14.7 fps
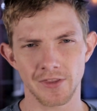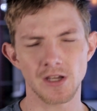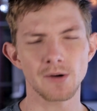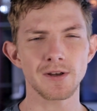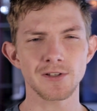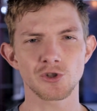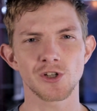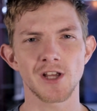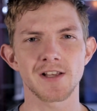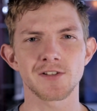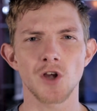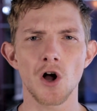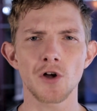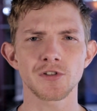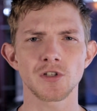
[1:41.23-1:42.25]
The USGS
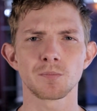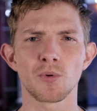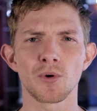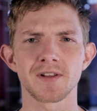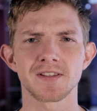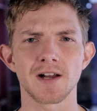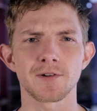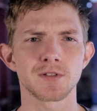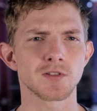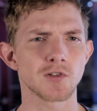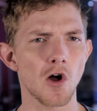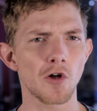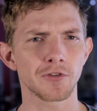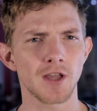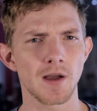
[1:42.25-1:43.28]
also points out
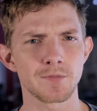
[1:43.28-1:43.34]
salt